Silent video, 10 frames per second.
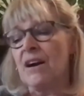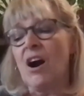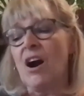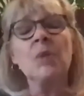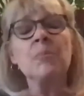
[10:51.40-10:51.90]

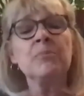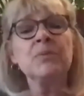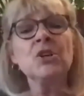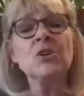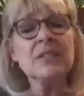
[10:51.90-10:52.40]
Our
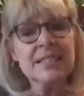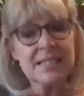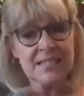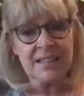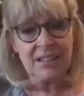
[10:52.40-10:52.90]

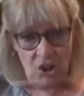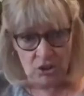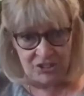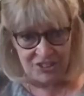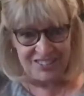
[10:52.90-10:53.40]
pluralistic
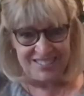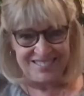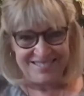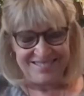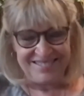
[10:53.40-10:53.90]
culture
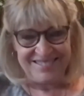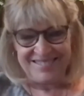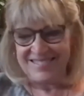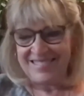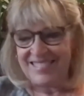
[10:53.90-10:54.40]

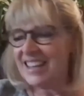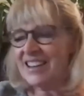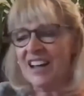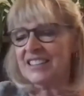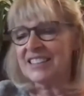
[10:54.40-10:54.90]

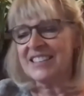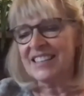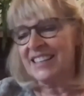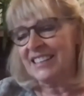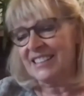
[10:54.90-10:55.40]
cannot
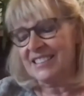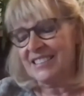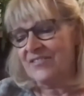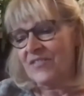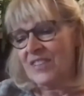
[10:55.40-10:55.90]
contain it.
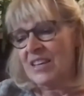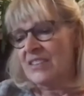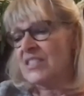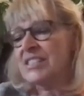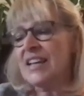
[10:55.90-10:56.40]

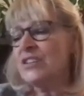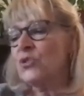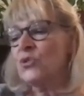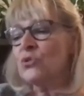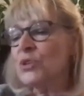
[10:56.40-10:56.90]
The
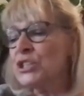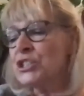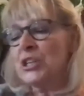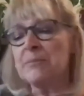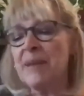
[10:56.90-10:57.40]
central
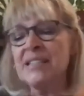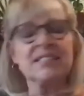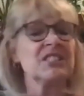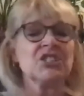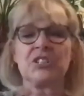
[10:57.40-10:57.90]
Christian
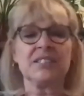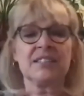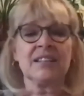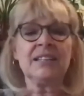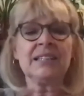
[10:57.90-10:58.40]
message
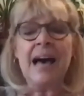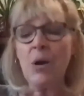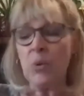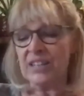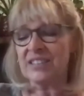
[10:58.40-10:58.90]
doesn't
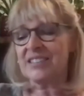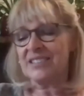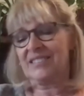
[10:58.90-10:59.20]
allow it.